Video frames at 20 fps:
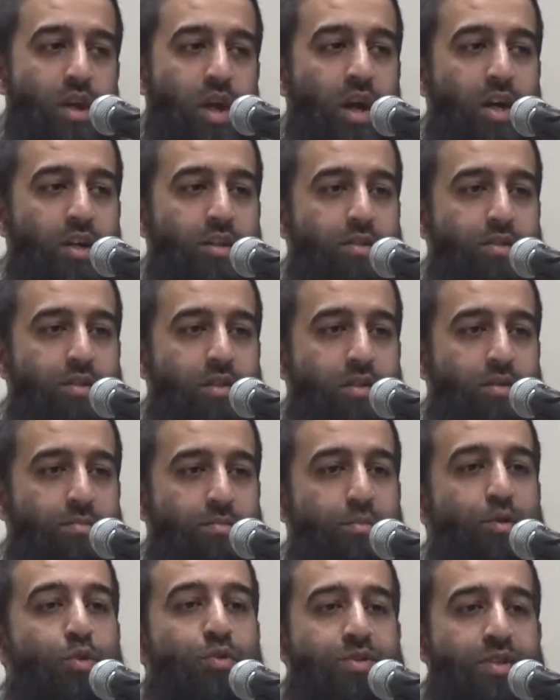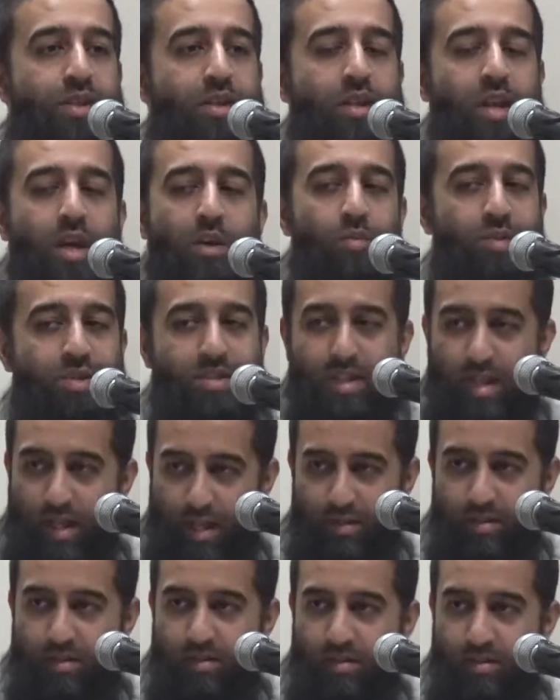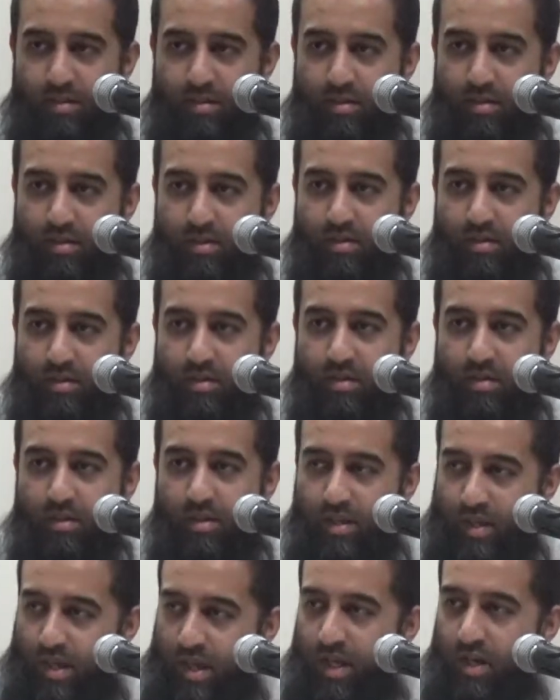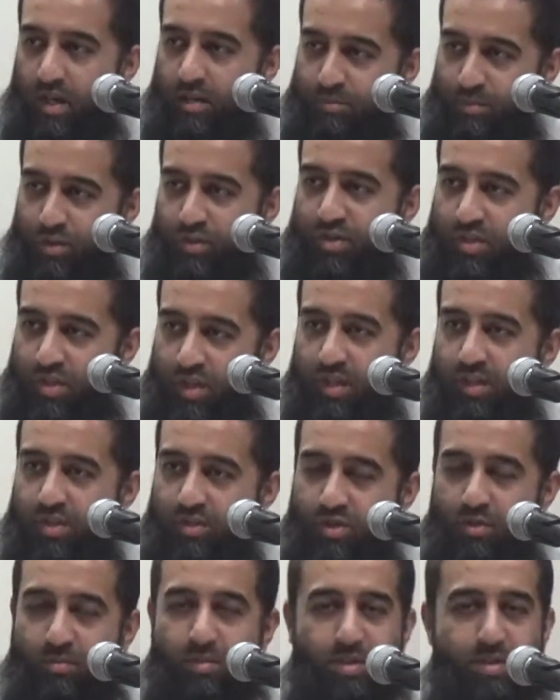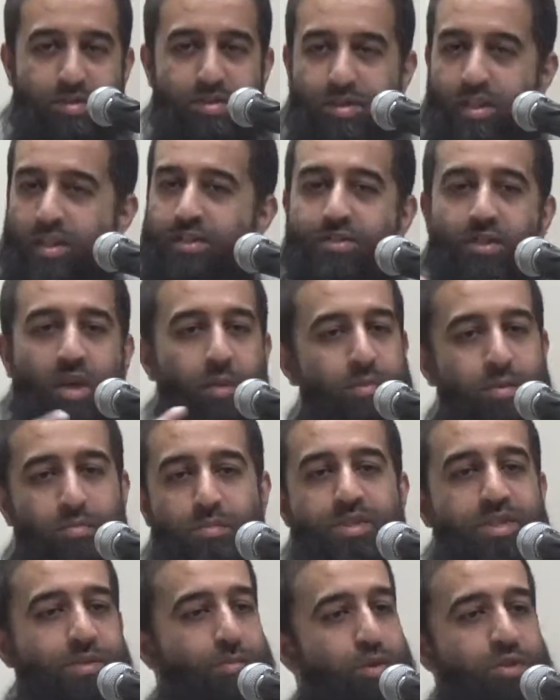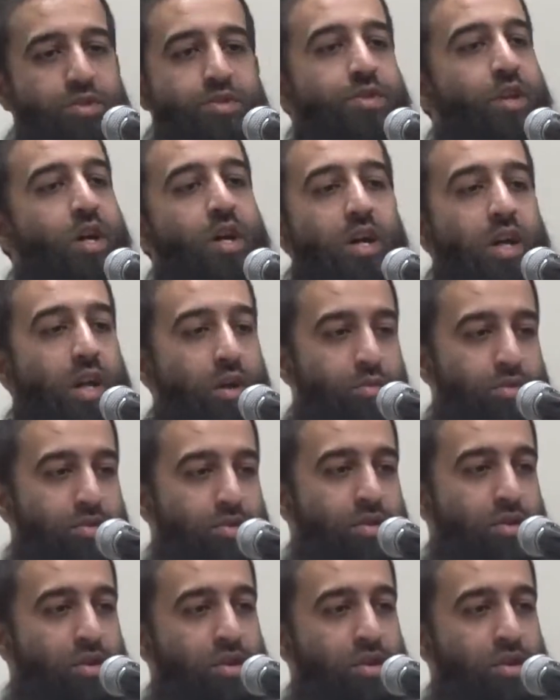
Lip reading: And music, like we said, okay, are musical instruments, and that's not permissible, it's not allowed.